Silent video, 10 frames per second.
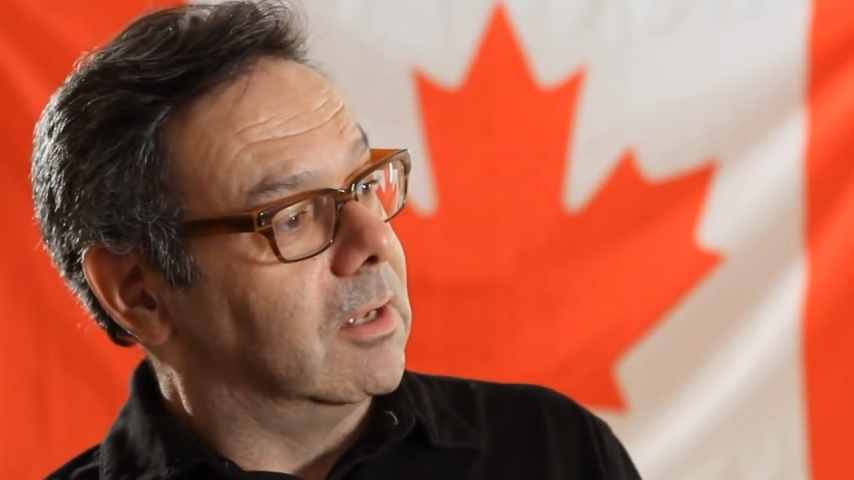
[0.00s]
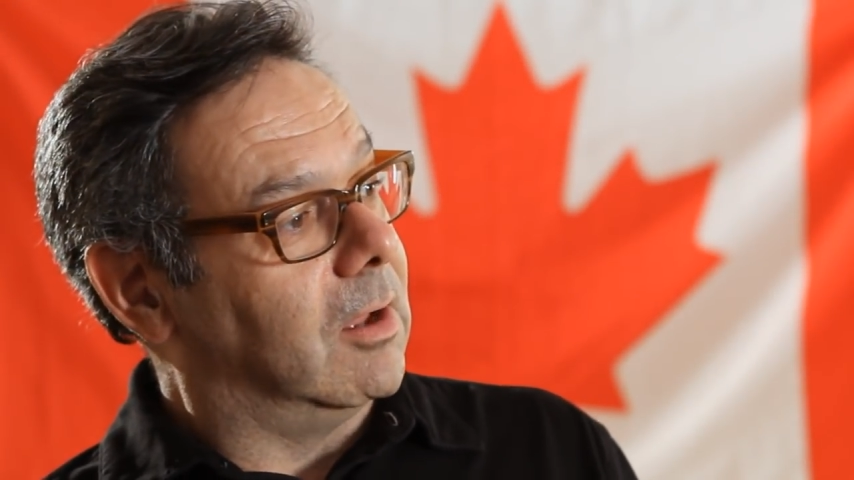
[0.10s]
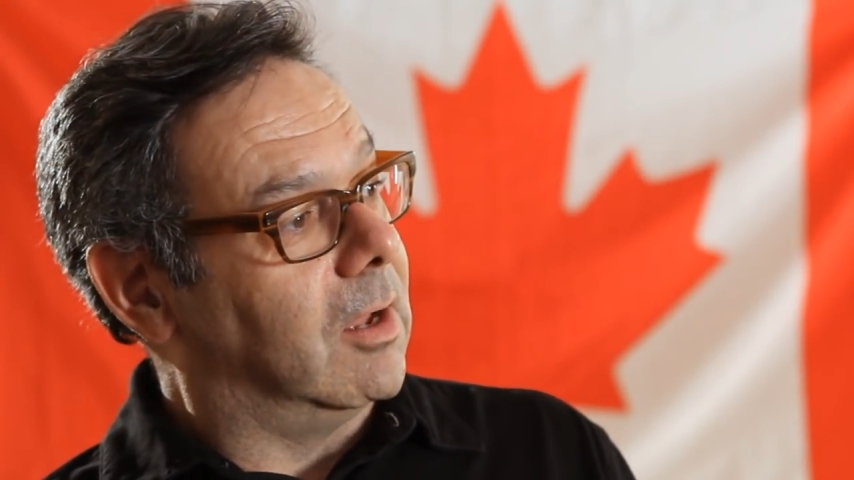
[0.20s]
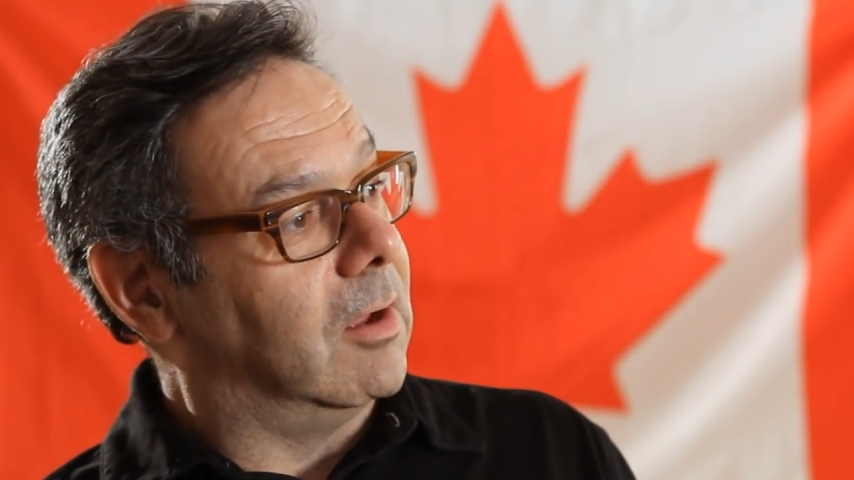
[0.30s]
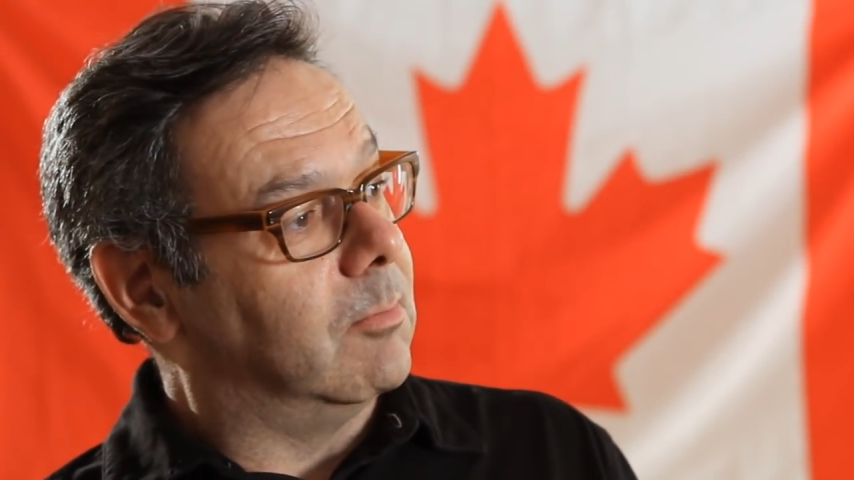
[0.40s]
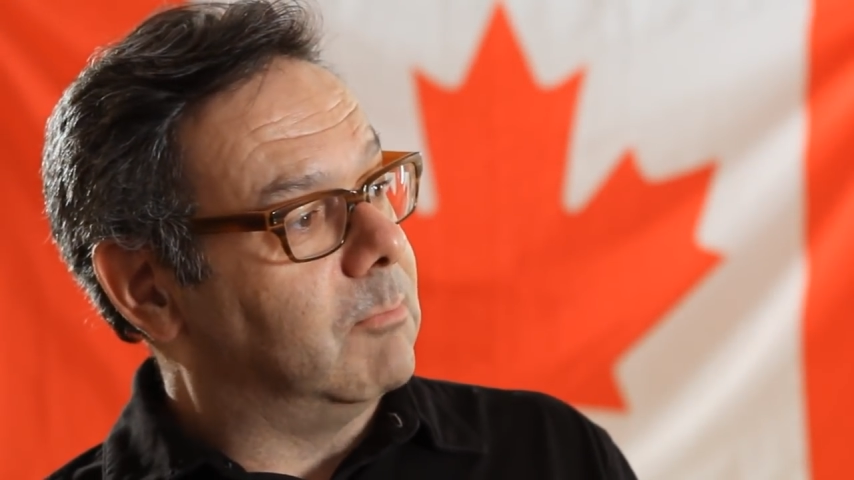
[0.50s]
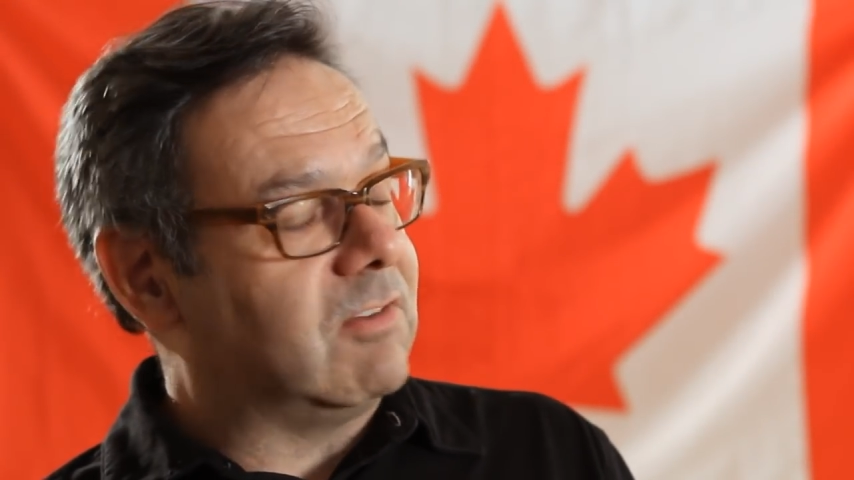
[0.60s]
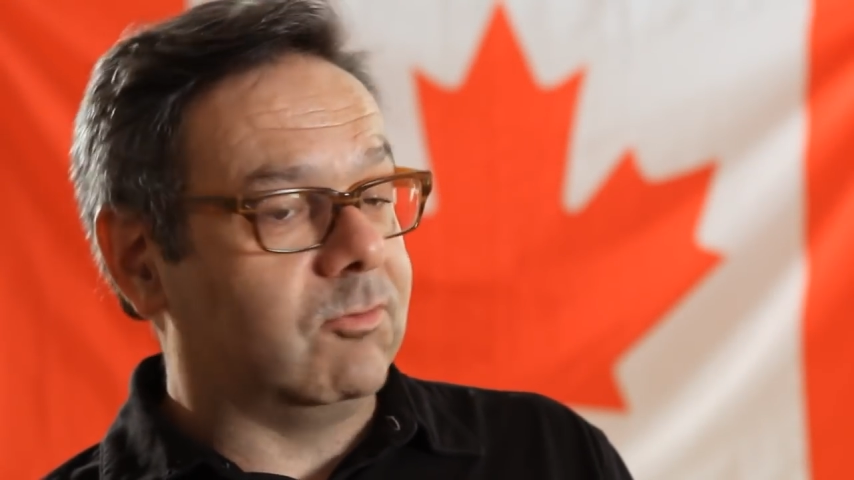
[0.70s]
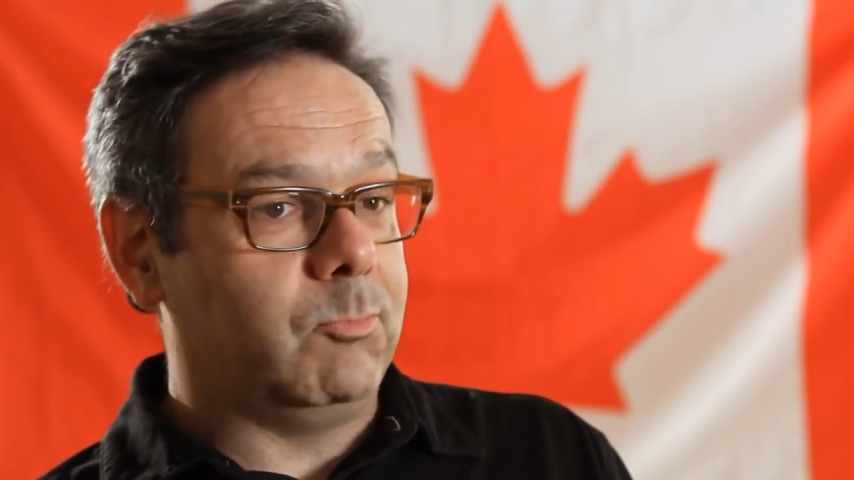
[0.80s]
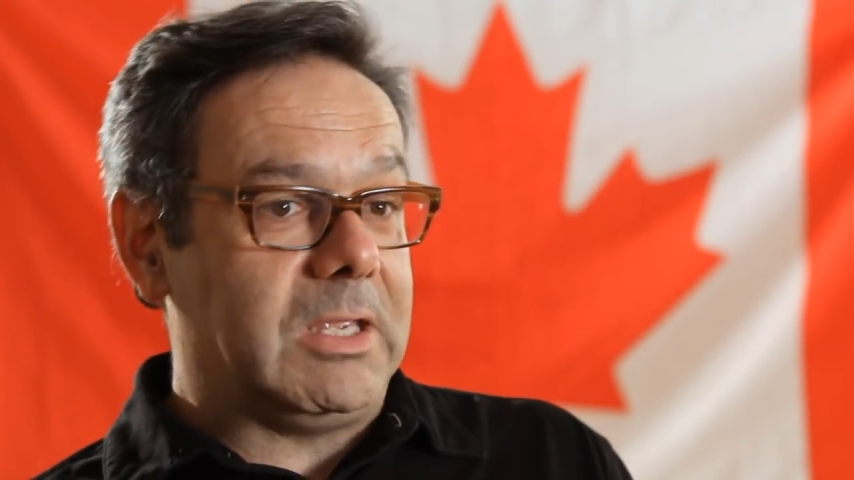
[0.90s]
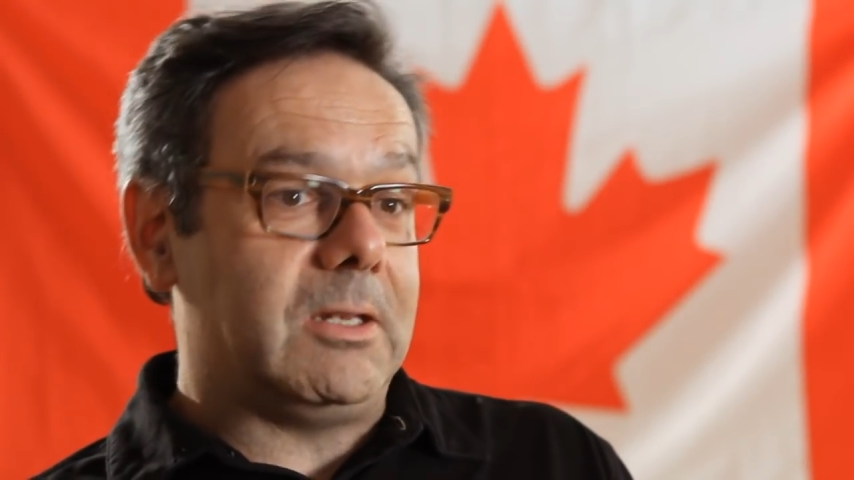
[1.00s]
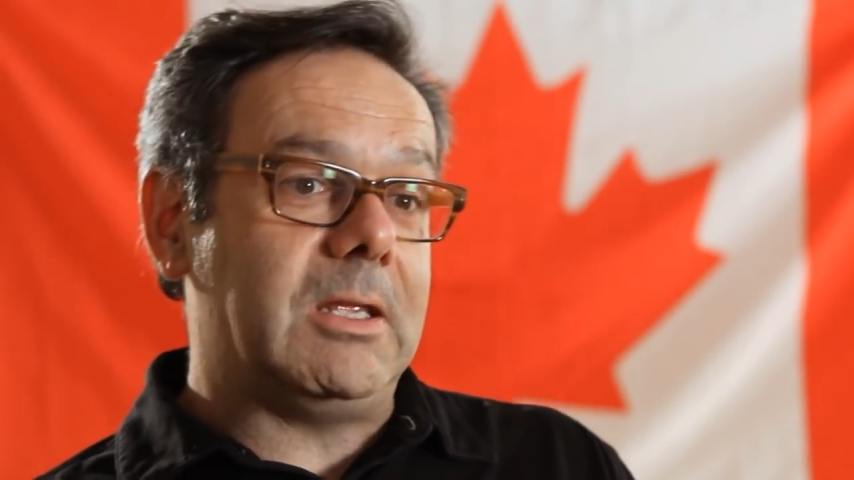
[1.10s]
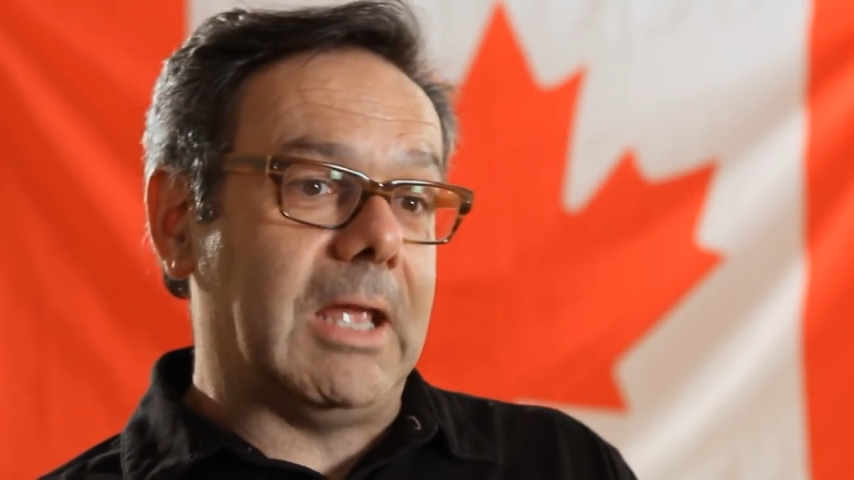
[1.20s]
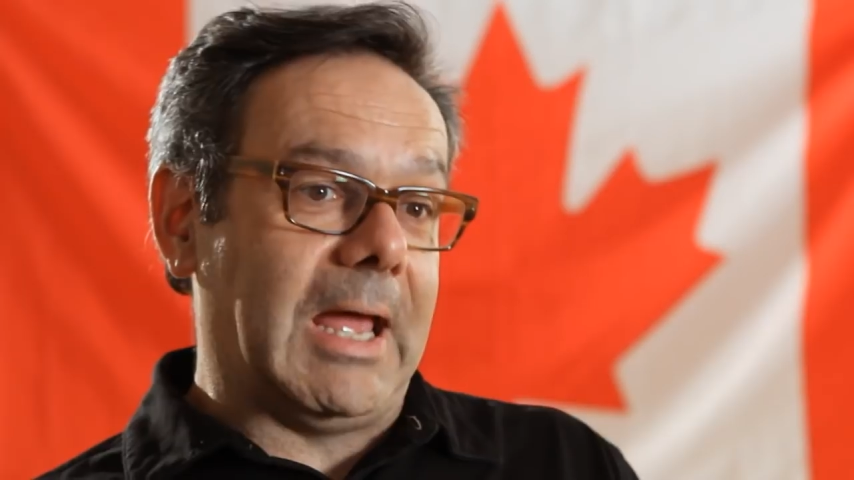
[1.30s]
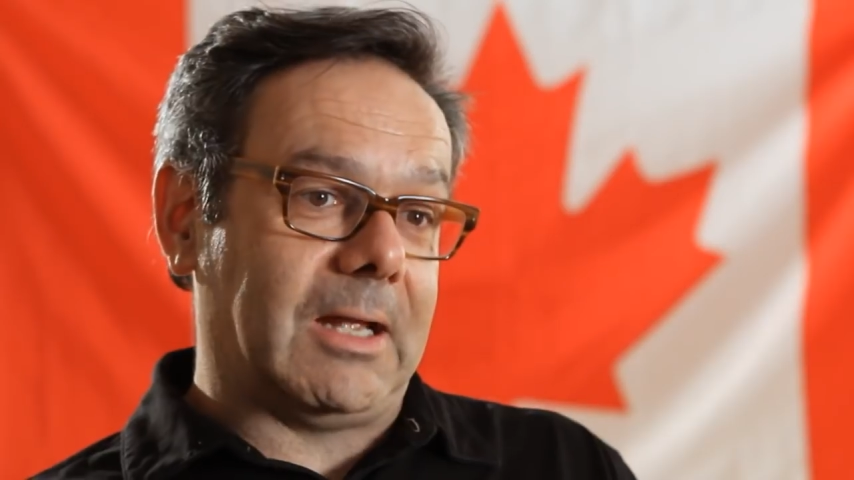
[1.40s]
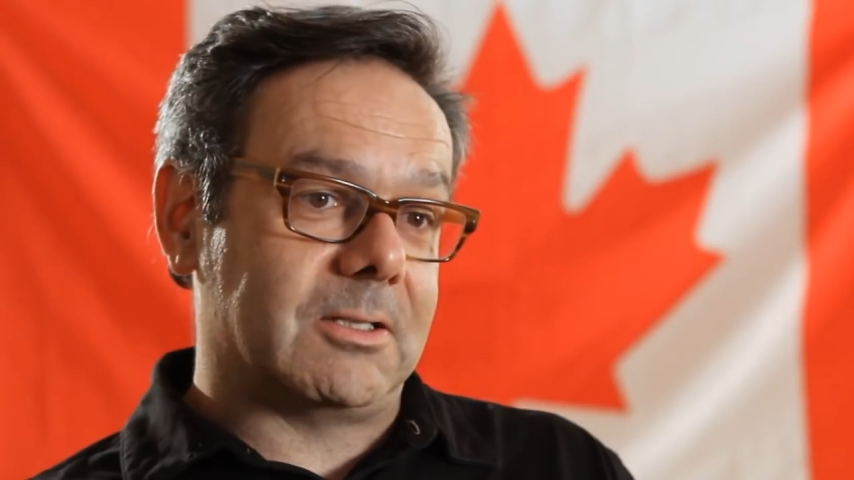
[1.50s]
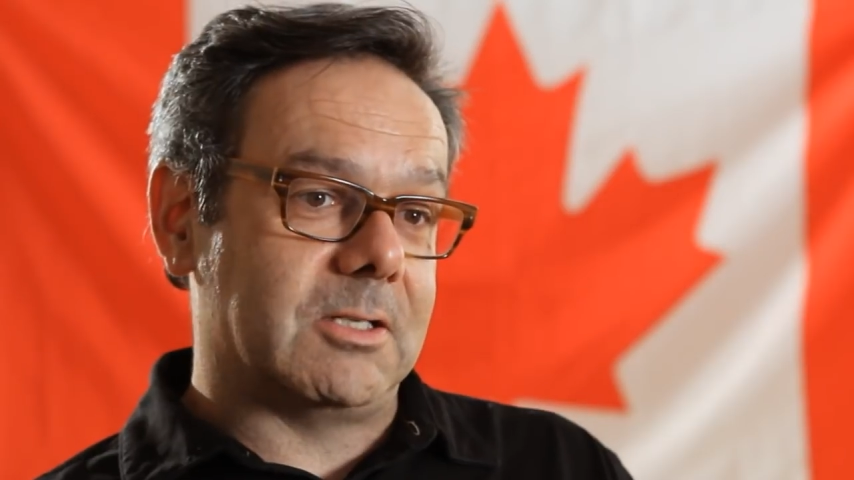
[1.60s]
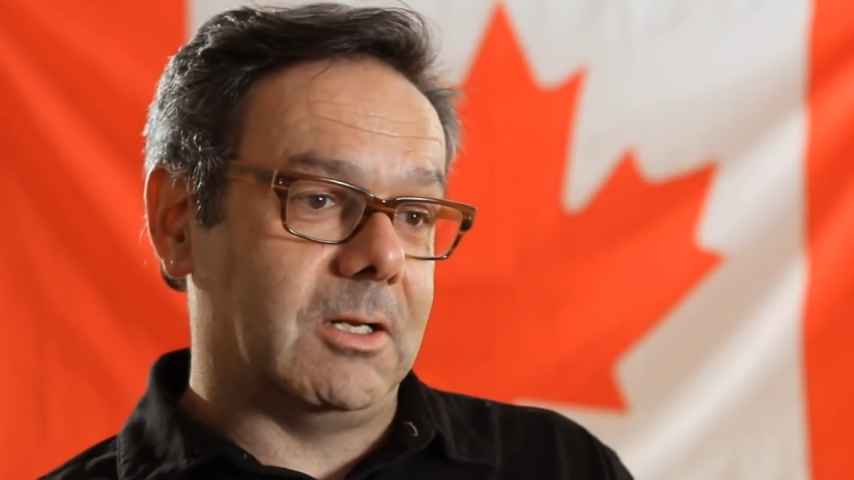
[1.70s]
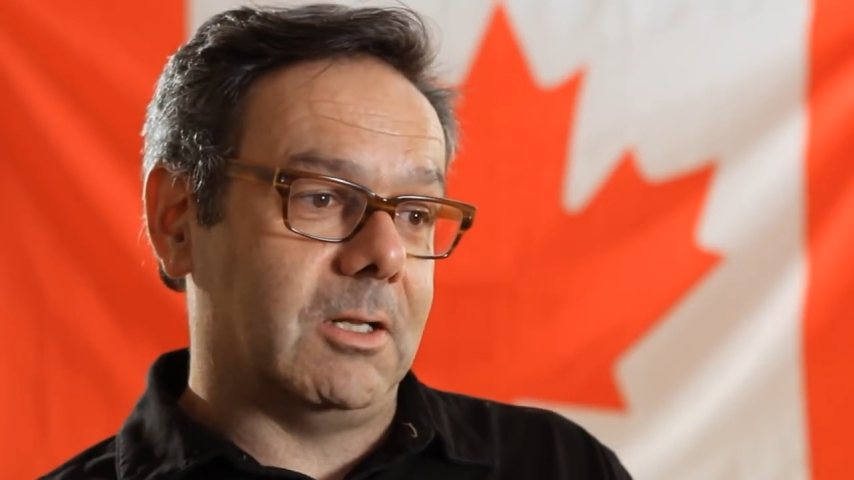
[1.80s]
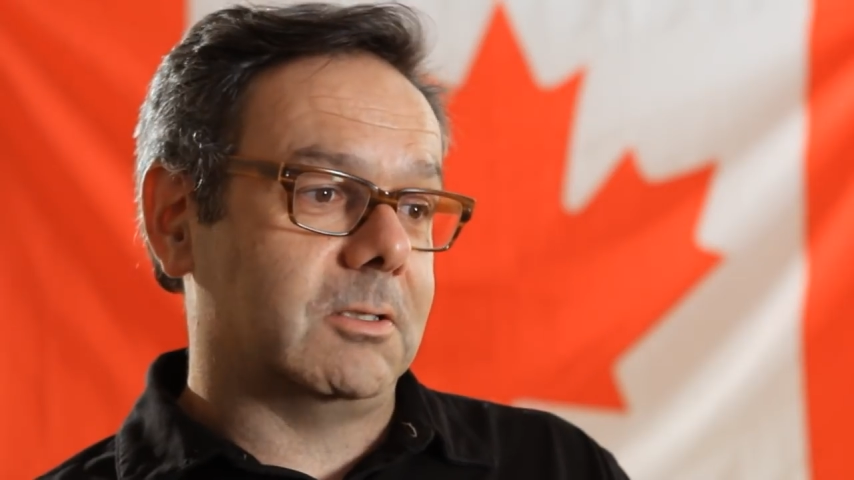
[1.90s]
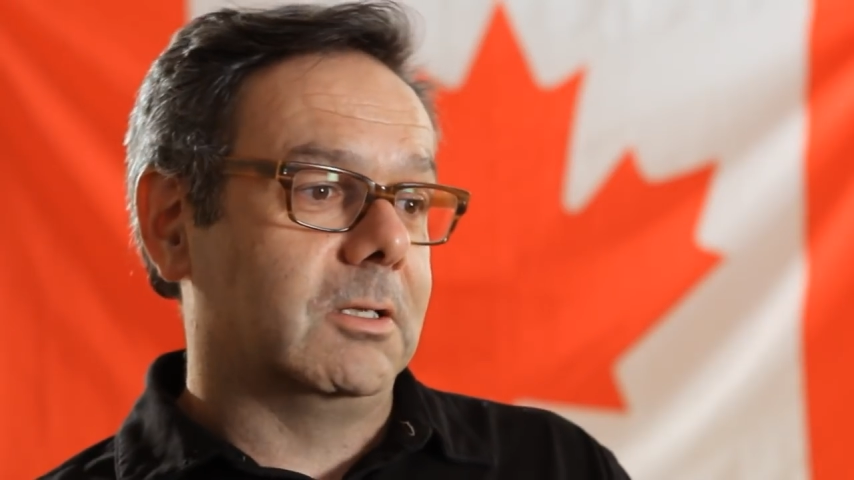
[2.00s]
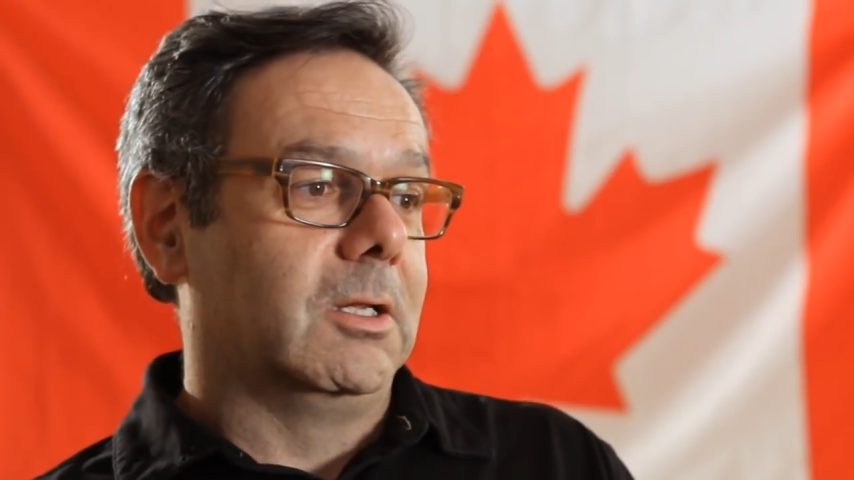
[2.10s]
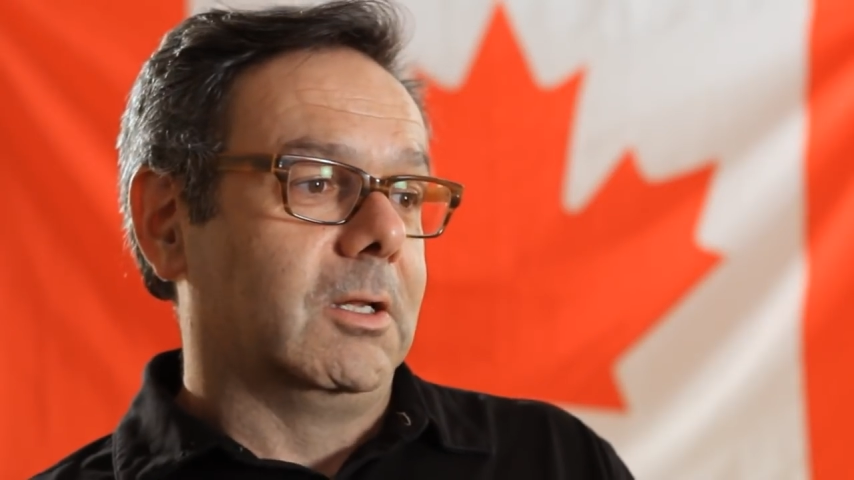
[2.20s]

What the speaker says: Mev Beattie acts in it.